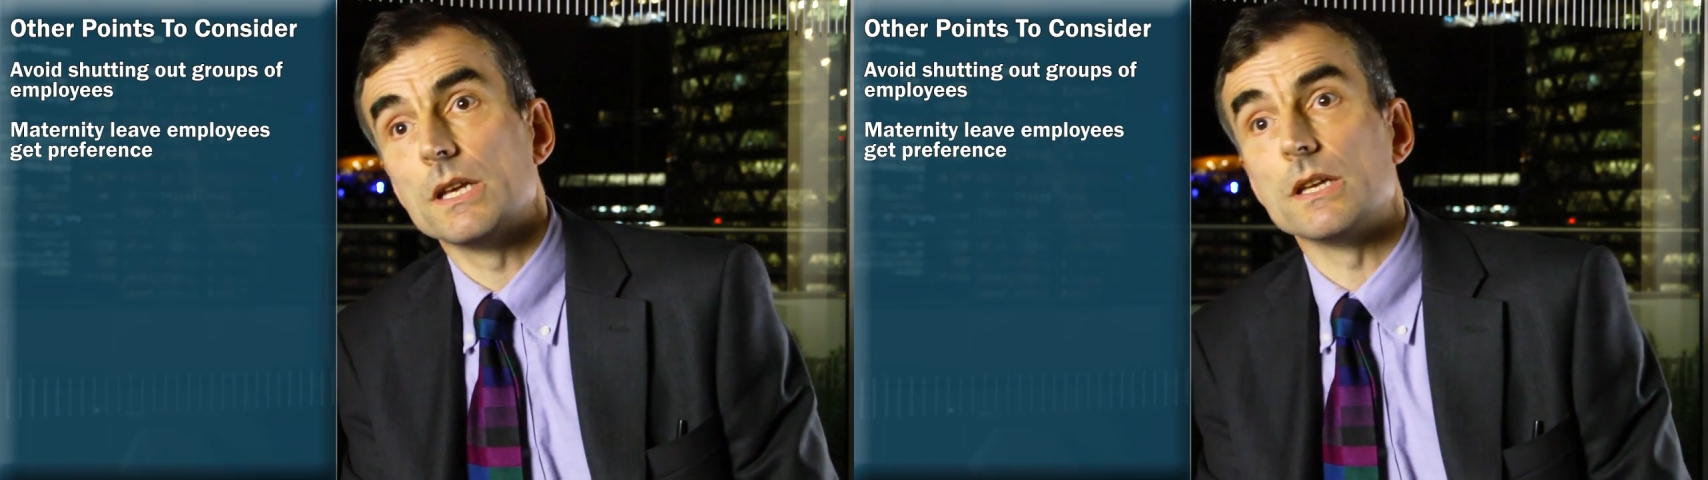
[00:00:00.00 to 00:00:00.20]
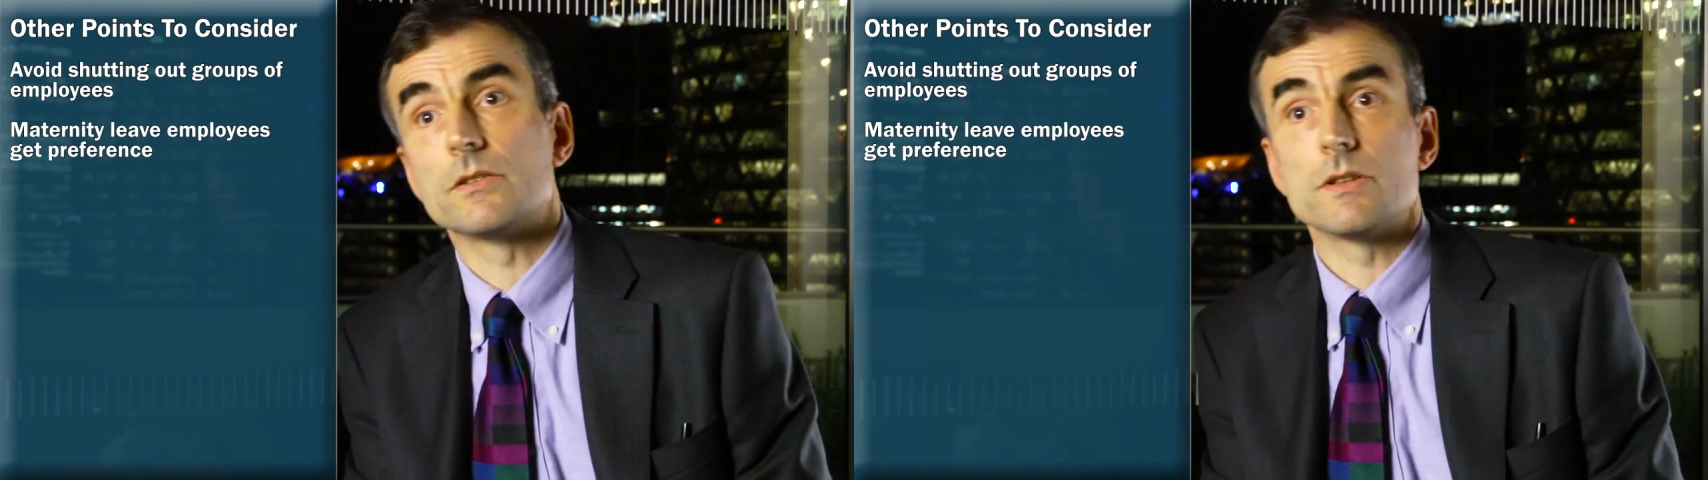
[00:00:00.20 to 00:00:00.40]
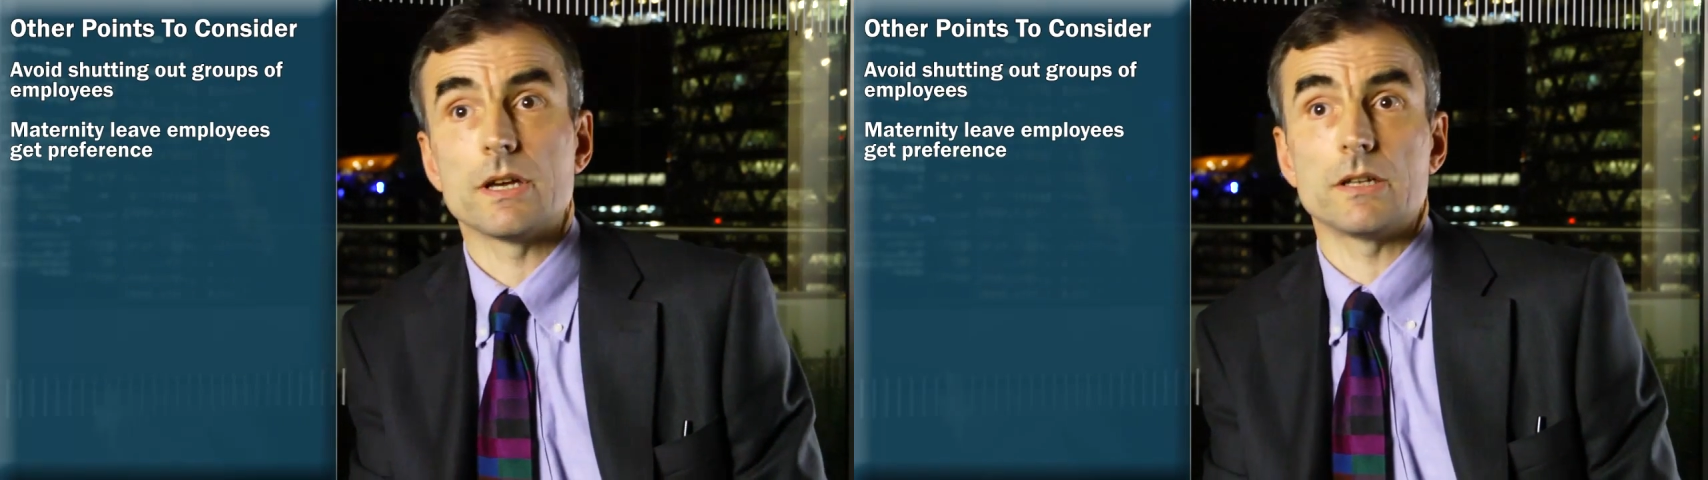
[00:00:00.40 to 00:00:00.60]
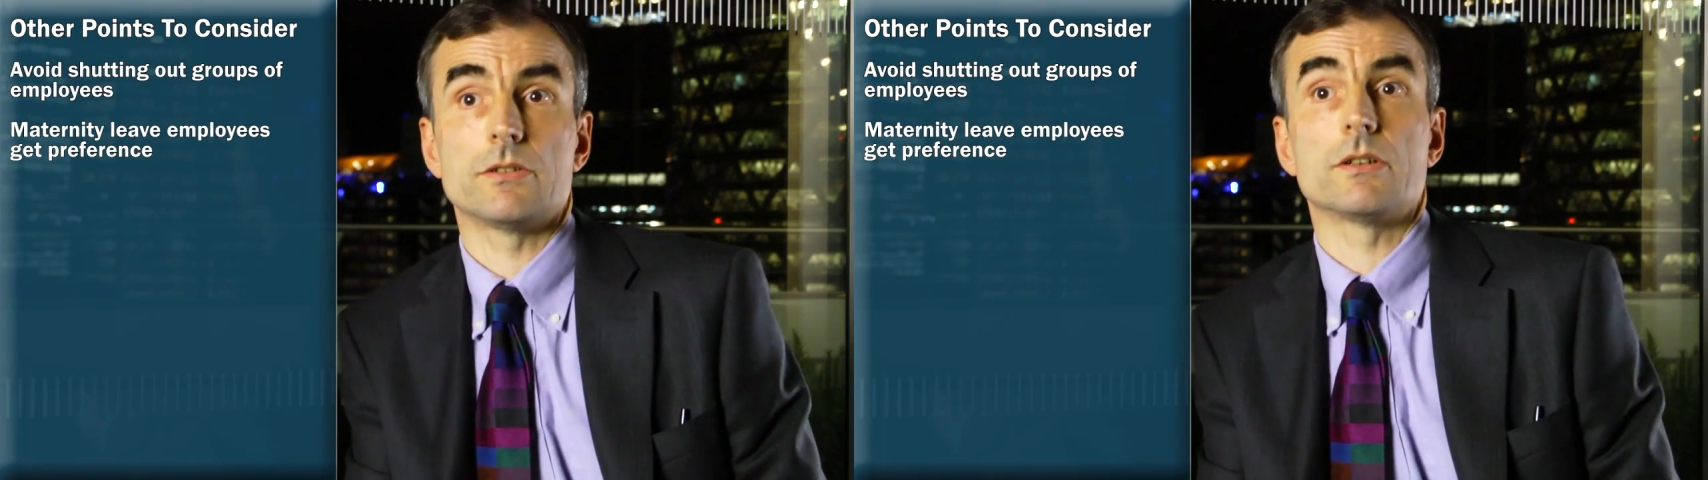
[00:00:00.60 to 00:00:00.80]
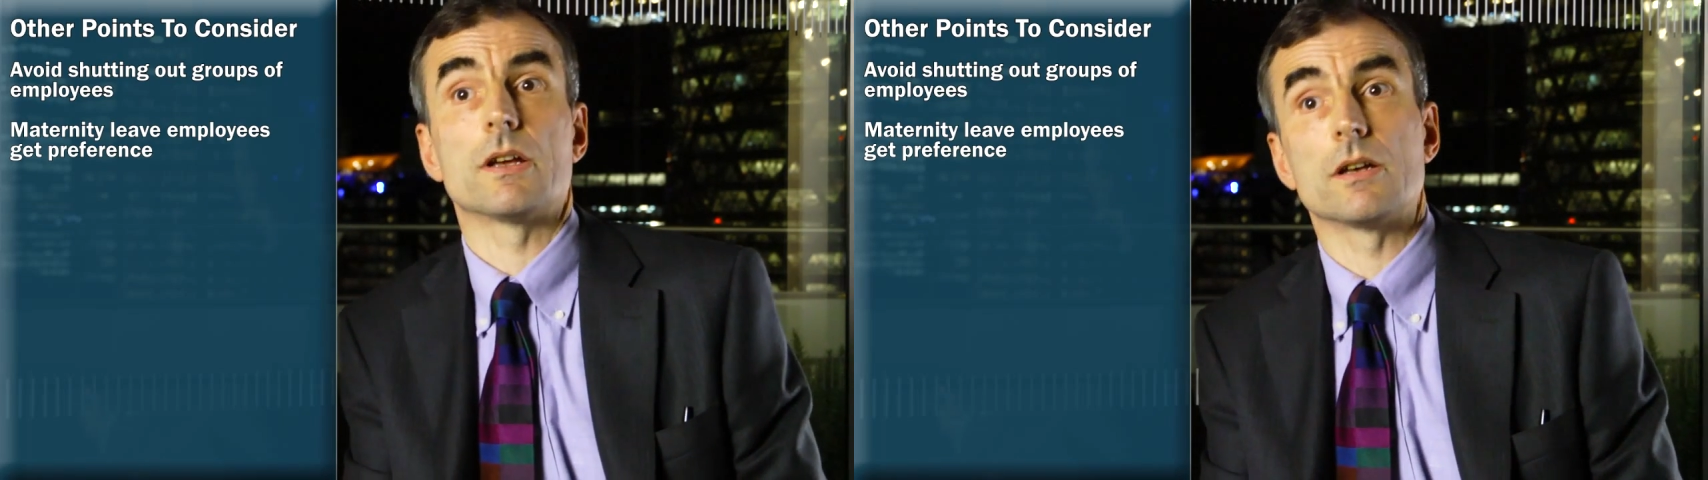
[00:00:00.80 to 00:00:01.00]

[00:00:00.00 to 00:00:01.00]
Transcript: is that